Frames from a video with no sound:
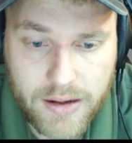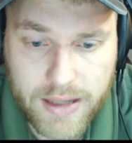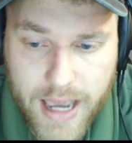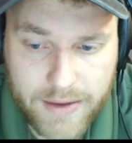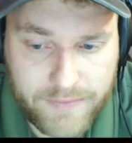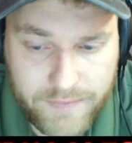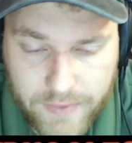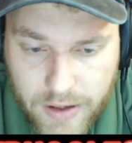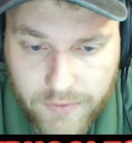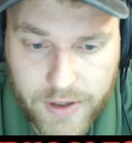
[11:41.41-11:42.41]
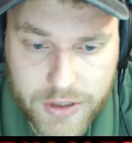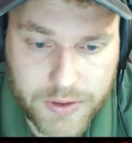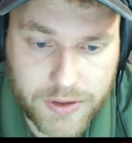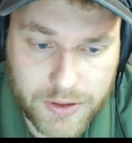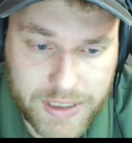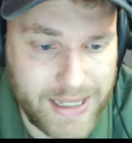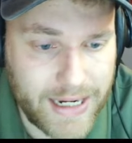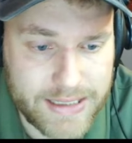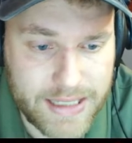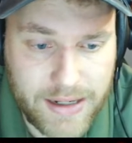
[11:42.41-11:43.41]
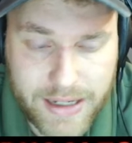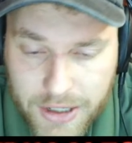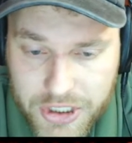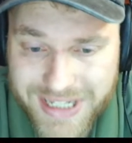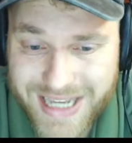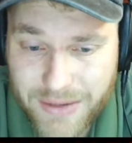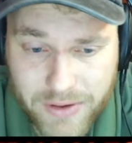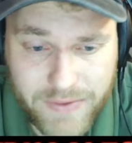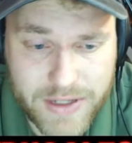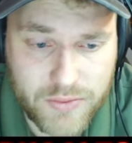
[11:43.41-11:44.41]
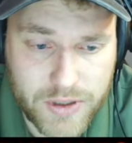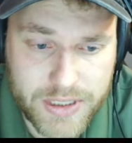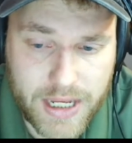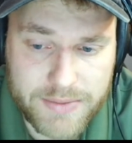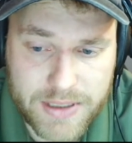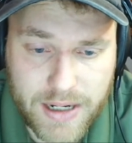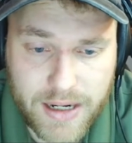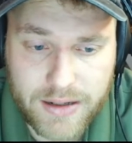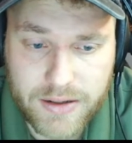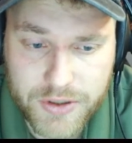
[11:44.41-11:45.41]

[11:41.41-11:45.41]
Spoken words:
Yeah, he finished with the 13, like I said. Enoch Cheeks had one of his worst games tonight.